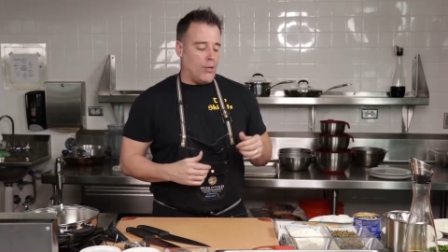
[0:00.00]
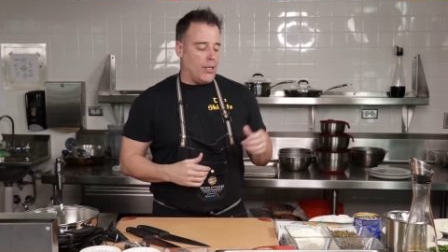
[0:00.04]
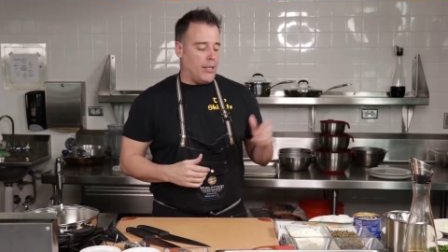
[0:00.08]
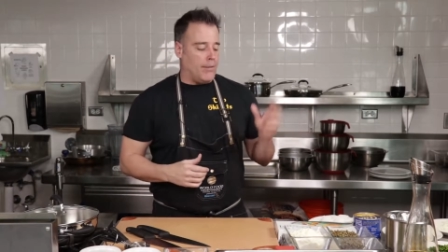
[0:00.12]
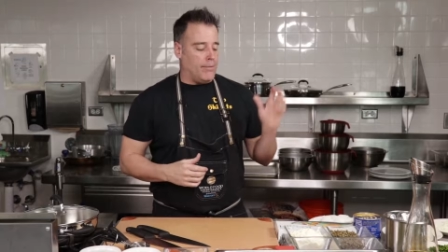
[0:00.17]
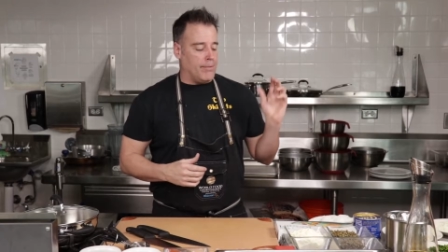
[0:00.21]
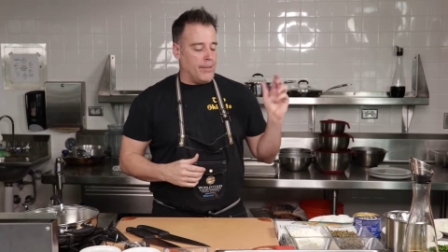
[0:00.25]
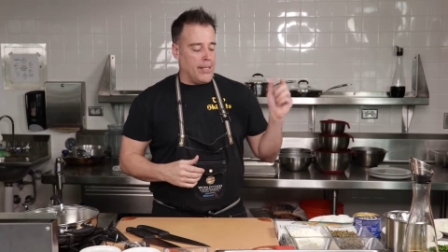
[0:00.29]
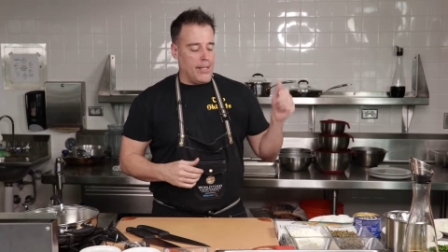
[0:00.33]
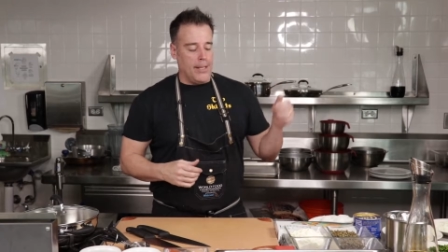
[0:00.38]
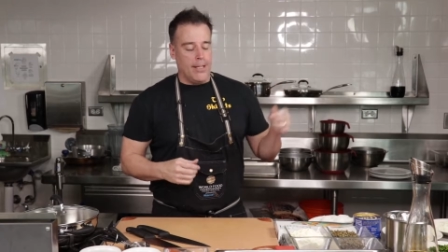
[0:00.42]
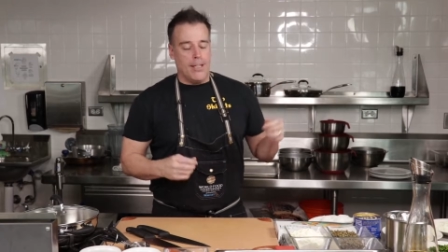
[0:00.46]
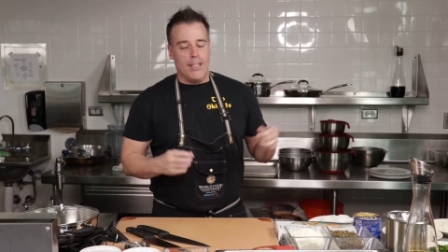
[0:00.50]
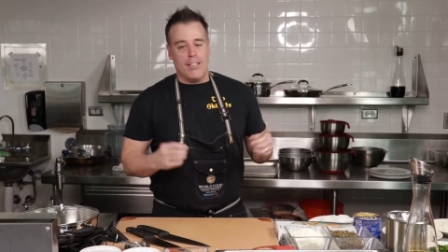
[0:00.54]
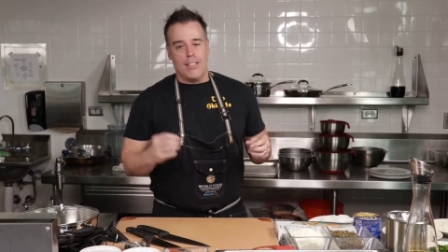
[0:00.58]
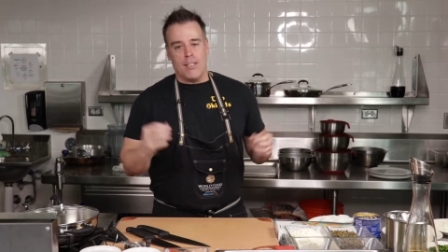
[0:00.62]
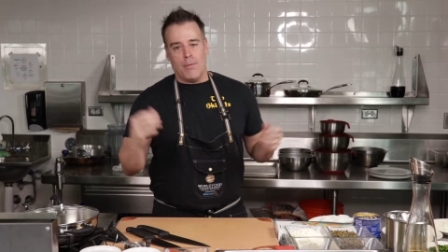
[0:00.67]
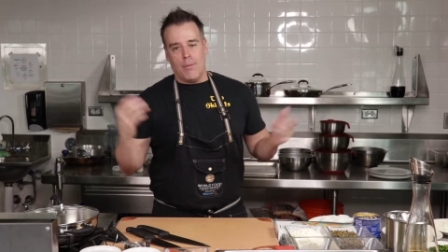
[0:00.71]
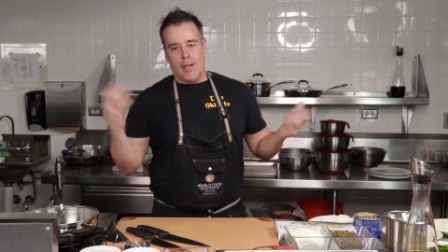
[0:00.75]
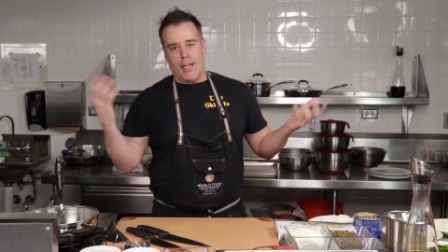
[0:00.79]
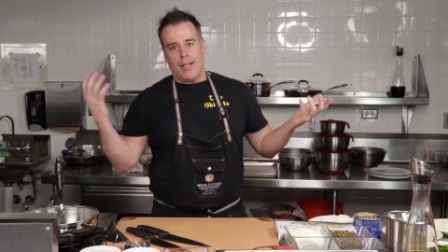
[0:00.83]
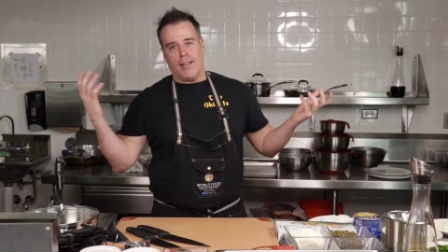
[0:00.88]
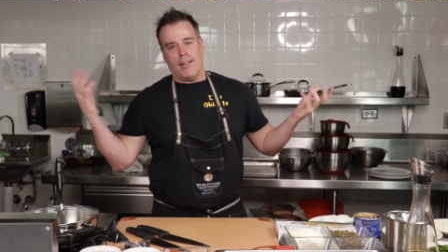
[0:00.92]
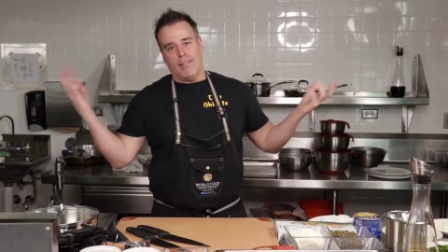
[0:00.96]
it to
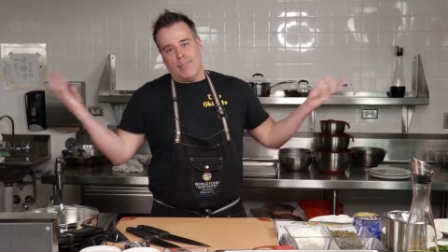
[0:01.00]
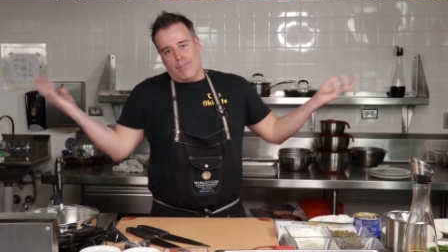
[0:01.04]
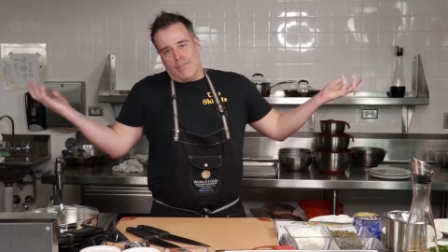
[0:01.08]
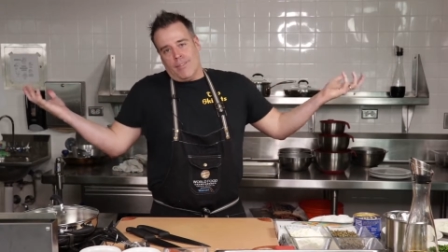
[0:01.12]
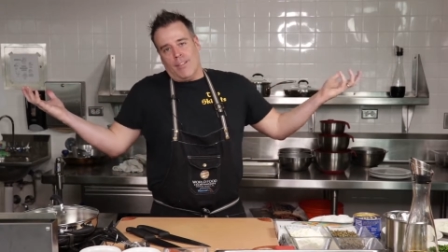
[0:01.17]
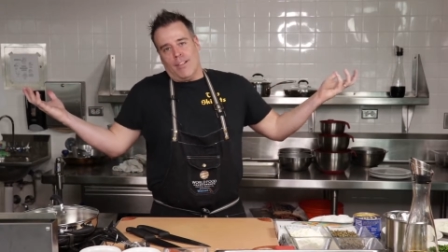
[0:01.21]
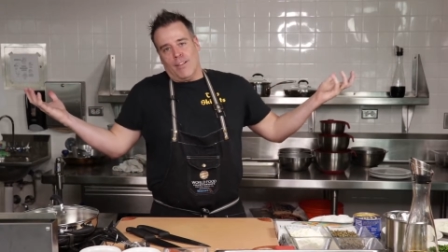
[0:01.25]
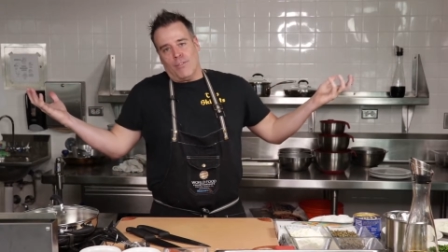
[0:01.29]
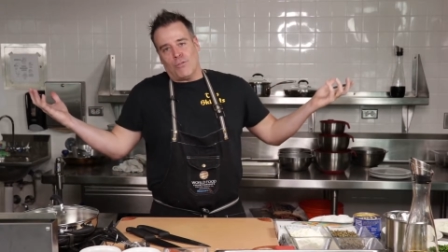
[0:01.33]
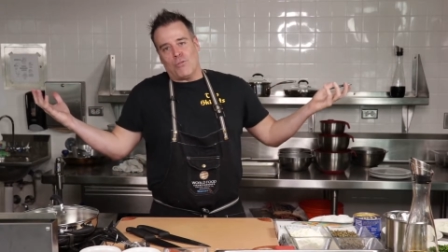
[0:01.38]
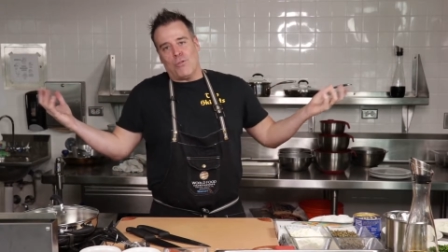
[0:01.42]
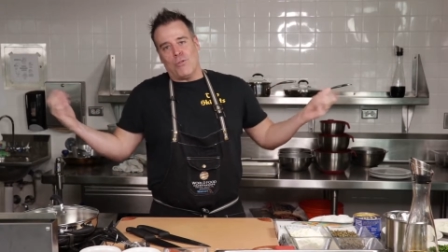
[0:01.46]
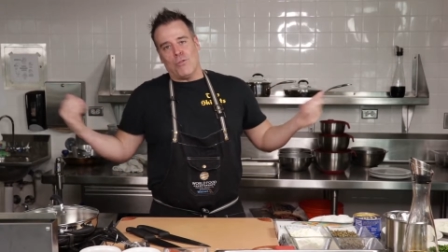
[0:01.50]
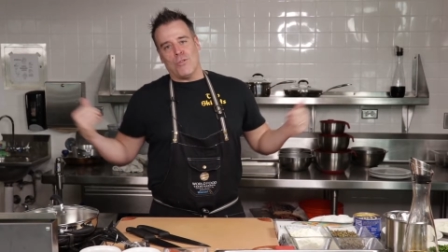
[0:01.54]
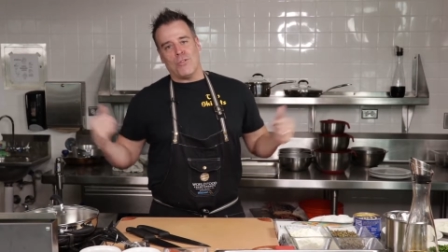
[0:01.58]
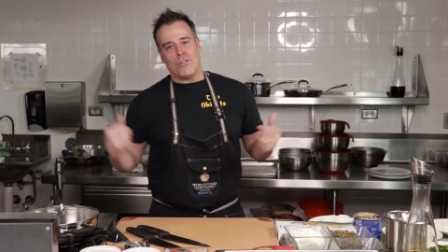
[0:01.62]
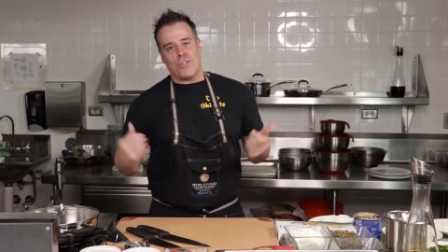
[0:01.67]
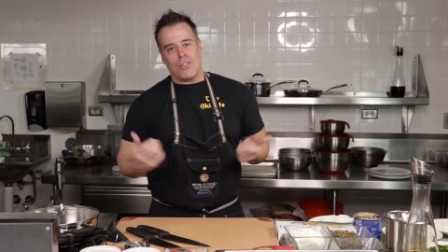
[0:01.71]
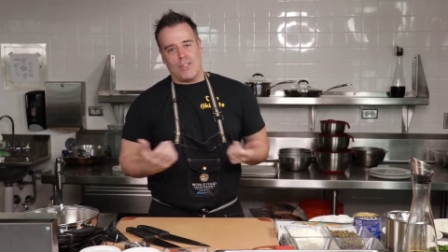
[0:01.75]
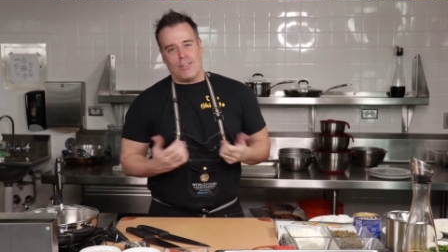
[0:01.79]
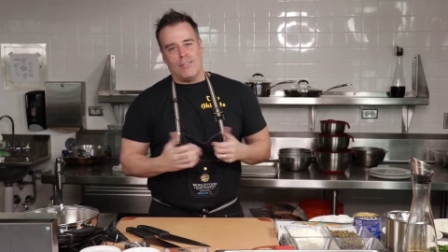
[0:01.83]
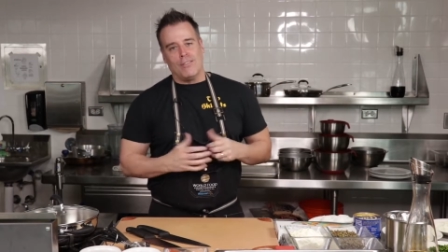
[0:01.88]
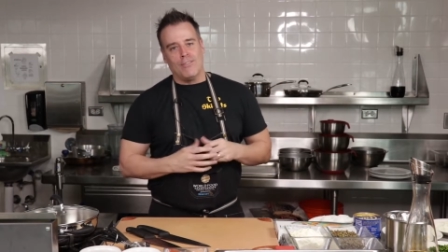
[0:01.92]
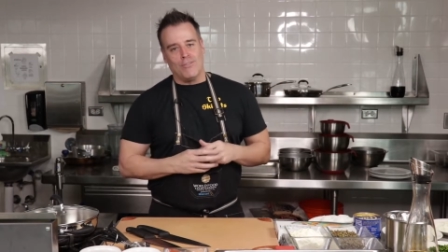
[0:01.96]
make it, of
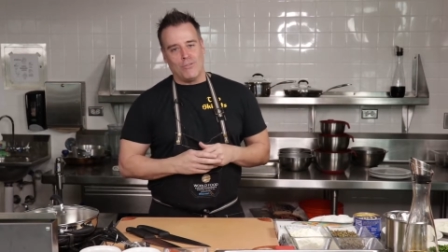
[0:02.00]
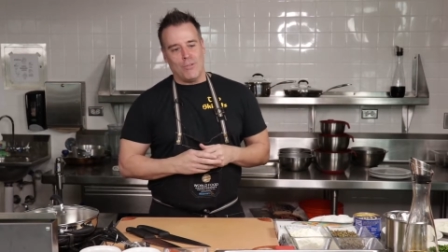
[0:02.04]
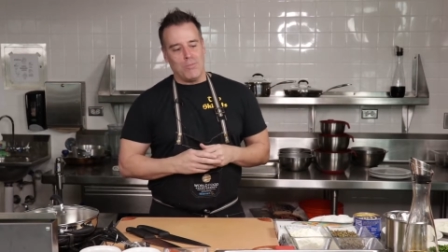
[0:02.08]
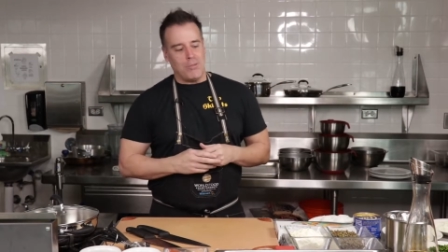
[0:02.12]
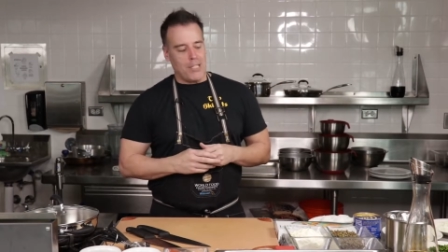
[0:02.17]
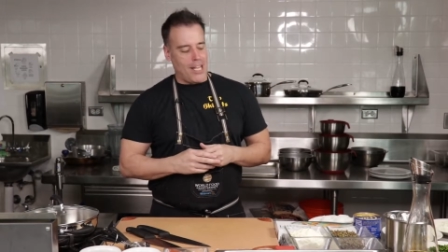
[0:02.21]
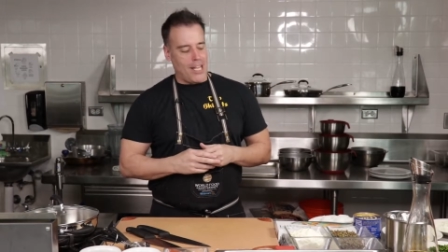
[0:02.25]
course, from